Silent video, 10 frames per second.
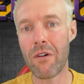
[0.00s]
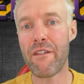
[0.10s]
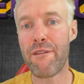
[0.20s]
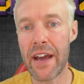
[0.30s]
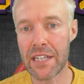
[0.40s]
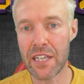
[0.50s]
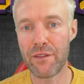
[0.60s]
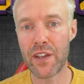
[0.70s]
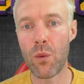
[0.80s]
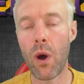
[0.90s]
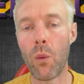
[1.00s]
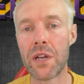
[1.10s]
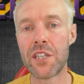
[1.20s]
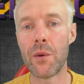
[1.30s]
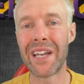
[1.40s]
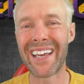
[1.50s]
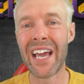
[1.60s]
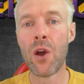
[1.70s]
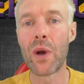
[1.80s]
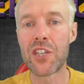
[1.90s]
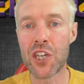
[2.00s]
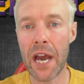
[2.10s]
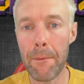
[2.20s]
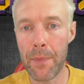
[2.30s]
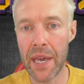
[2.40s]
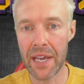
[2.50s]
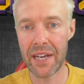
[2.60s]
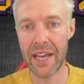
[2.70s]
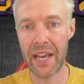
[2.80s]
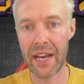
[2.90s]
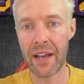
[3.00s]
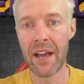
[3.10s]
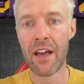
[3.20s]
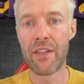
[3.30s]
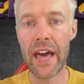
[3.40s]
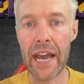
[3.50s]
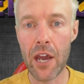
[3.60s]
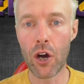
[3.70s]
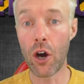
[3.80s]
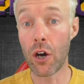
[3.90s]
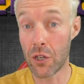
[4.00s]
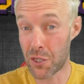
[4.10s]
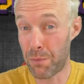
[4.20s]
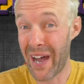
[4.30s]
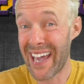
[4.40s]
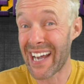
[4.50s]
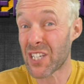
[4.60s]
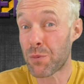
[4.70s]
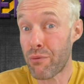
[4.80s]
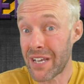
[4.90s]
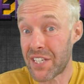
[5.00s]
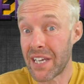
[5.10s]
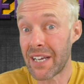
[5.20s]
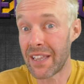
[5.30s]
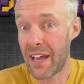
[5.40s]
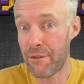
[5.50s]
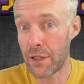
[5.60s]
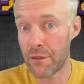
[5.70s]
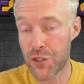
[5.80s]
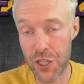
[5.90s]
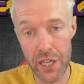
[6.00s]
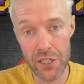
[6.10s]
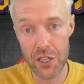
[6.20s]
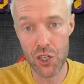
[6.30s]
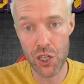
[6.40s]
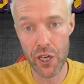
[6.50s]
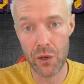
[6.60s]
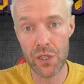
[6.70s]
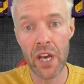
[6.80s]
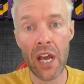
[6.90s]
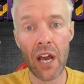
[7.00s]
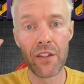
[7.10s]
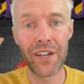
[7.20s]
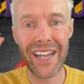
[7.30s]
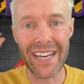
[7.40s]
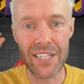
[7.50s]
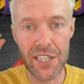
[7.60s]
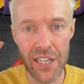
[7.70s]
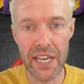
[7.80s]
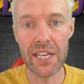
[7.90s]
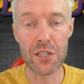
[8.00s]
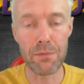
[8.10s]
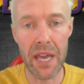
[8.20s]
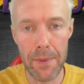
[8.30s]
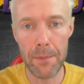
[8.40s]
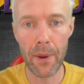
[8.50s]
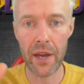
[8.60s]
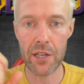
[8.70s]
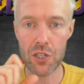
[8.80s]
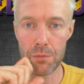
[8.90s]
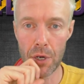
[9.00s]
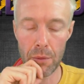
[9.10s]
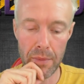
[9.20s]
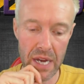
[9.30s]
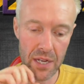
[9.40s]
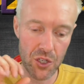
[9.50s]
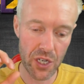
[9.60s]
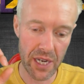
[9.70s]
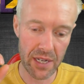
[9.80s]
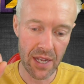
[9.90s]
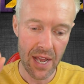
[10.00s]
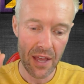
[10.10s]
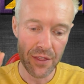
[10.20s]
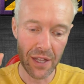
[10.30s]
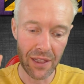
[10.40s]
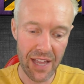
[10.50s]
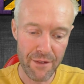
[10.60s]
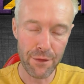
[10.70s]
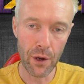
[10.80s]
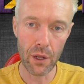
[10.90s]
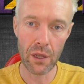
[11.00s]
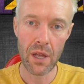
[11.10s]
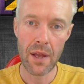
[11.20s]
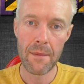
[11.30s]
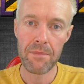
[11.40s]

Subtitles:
We're effectively, what we're doing, we're championing their cause by expressing a level of certitude that exceeds, maybe by a small margin, the level